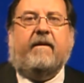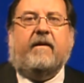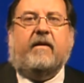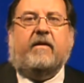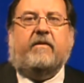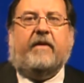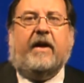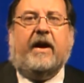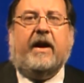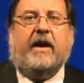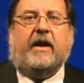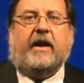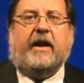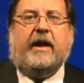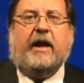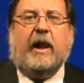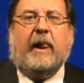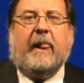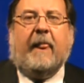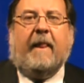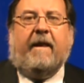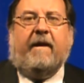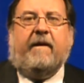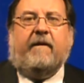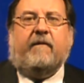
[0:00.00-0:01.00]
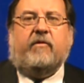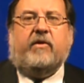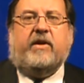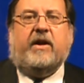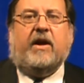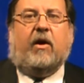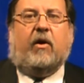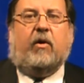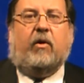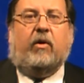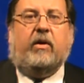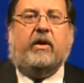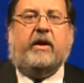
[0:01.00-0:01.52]
Finally, the
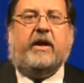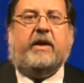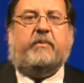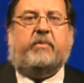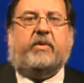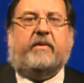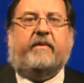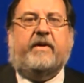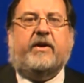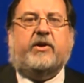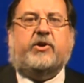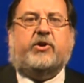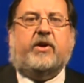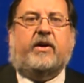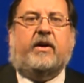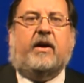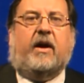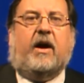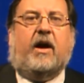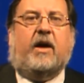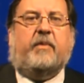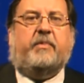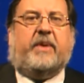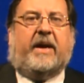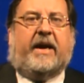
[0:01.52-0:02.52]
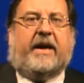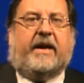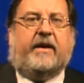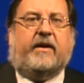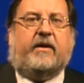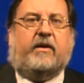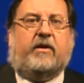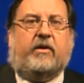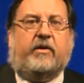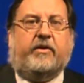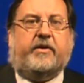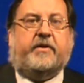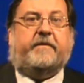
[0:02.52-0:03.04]
only provision
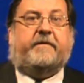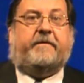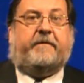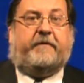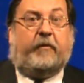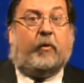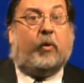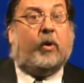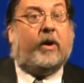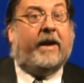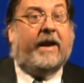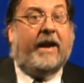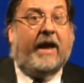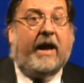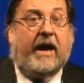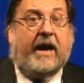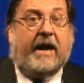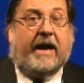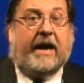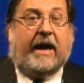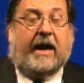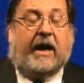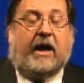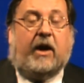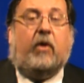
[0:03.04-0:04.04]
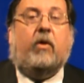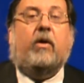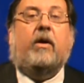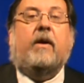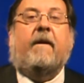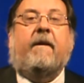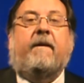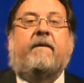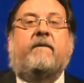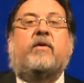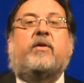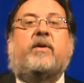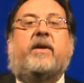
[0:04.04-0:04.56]
upheld for now
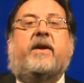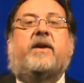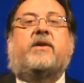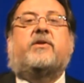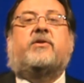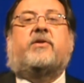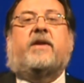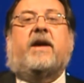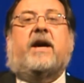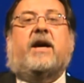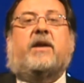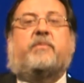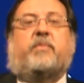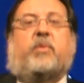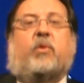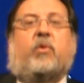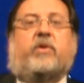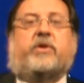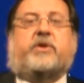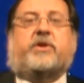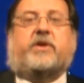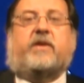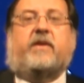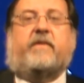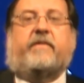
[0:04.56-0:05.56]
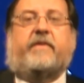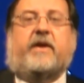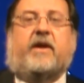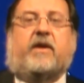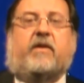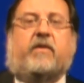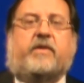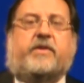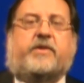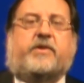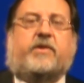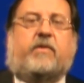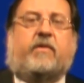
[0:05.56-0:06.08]
is that portion of the
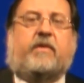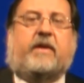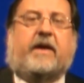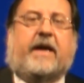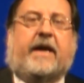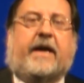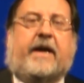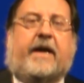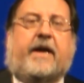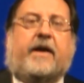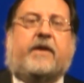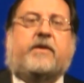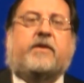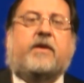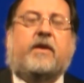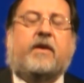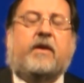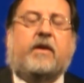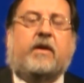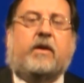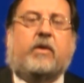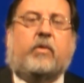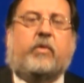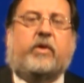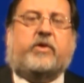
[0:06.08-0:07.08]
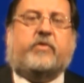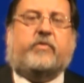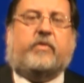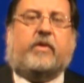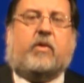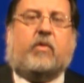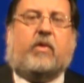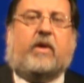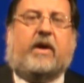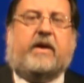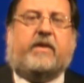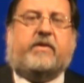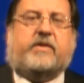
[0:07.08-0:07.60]
Arizona Act which
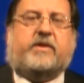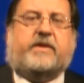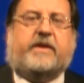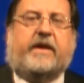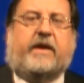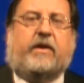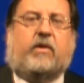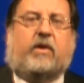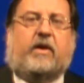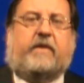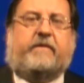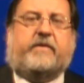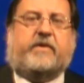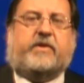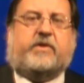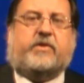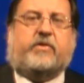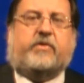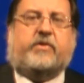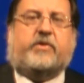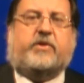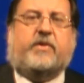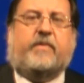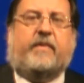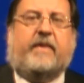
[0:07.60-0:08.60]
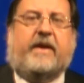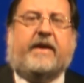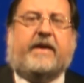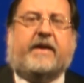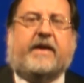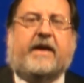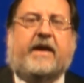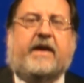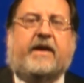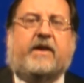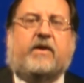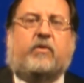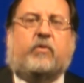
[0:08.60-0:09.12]
requires state officers to make
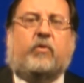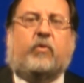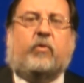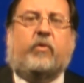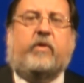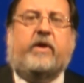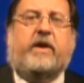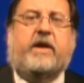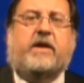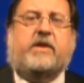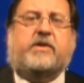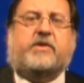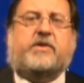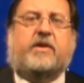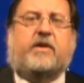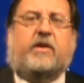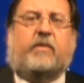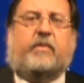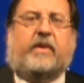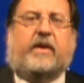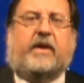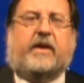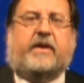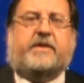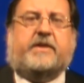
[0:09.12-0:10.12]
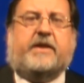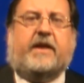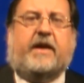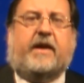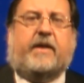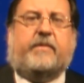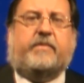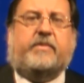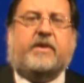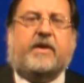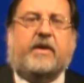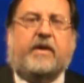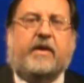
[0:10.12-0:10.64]
a reasonable
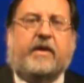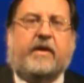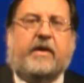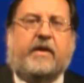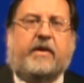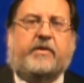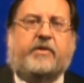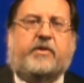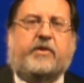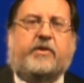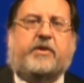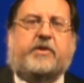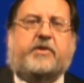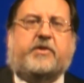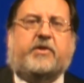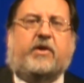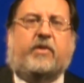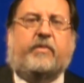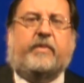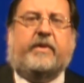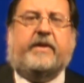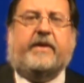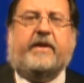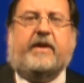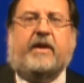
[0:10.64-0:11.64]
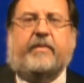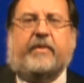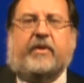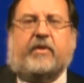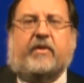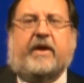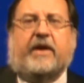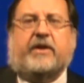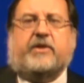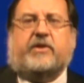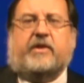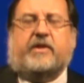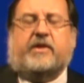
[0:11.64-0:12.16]
attempt to determine the
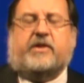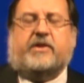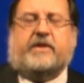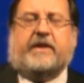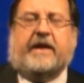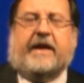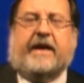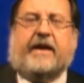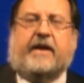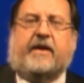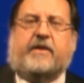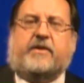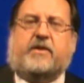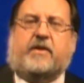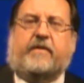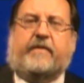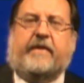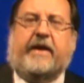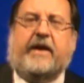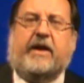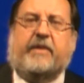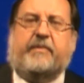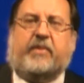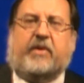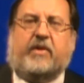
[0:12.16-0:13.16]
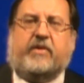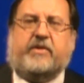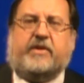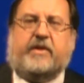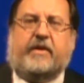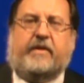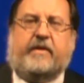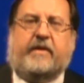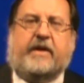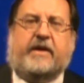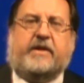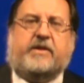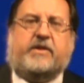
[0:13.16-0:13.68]
immigration status of any
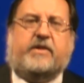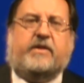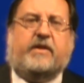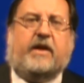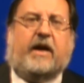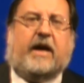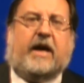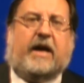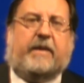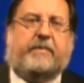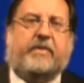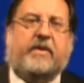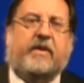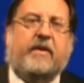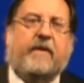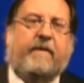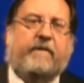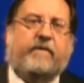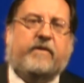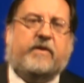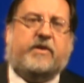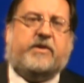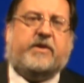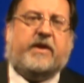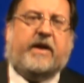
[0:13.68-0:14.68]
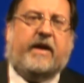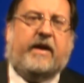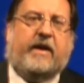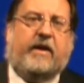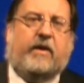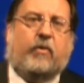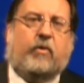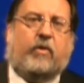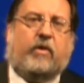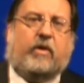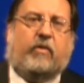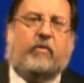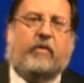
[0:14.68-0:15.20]
person they stop, detain,
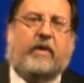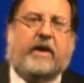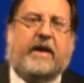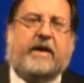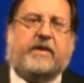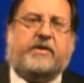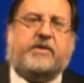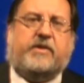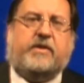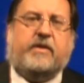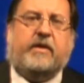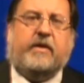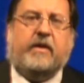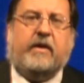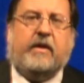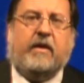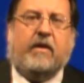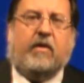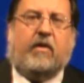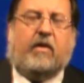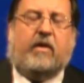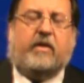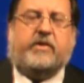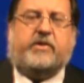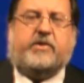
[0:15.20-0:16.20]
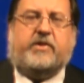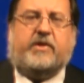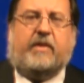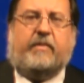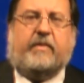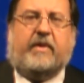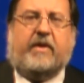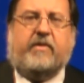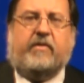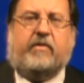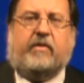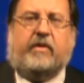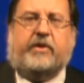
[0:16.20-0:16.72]
or arrest on some
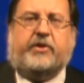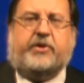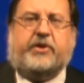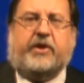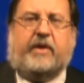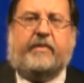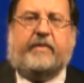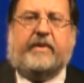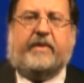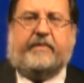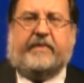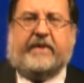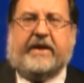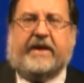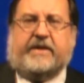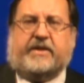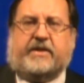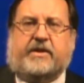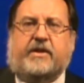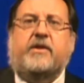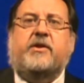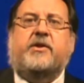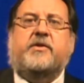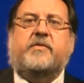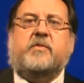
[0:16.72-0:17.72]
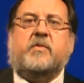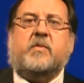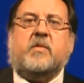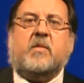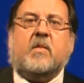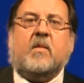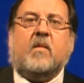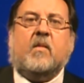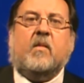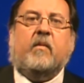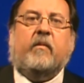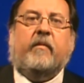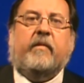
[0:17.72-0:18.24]
other legitimate basis,
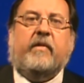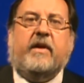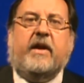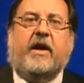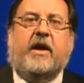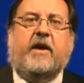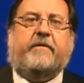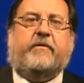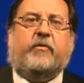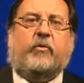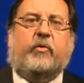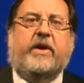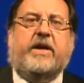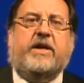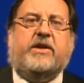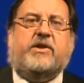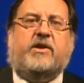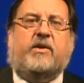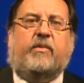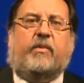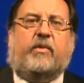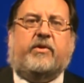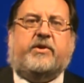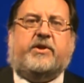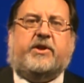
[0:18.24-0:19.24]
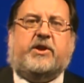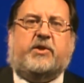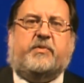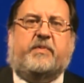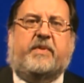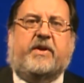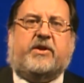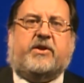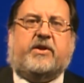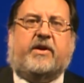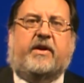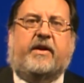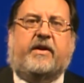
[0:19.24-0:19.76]
if reasonable
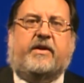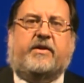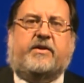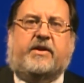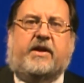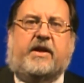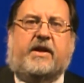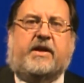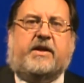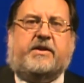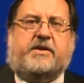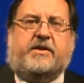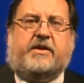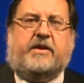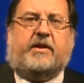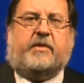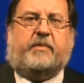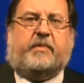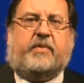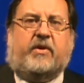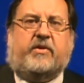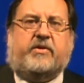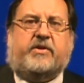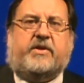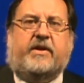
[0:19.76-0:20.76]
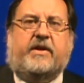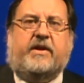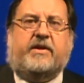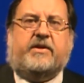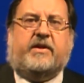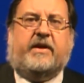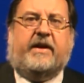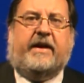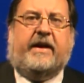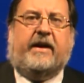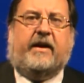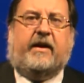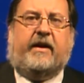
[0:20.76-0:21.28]
suspicion exists that the person is
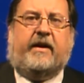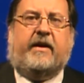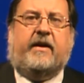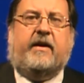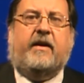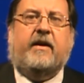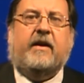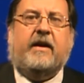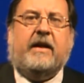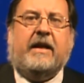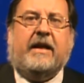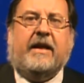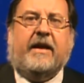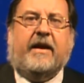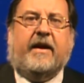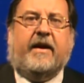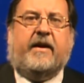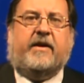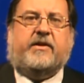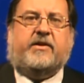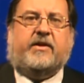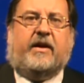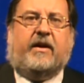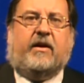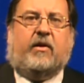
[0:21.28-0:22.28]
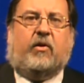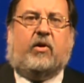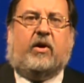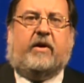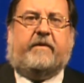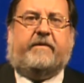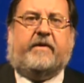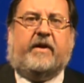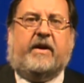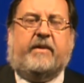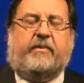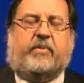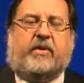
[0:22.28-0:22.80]
an alien and is
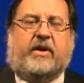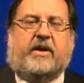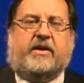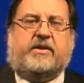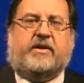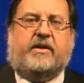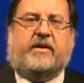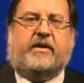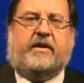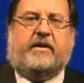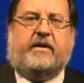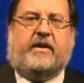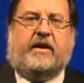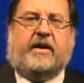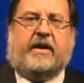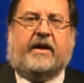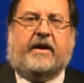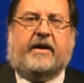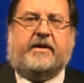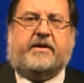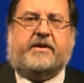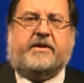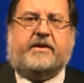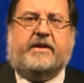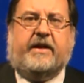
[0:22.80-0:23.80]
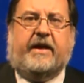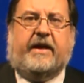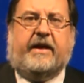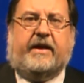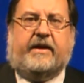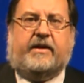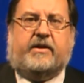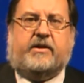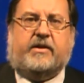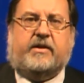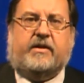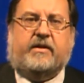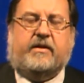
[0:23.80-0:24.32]
unlawfully present in the United
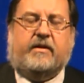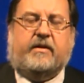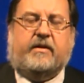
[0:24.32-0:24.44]
States.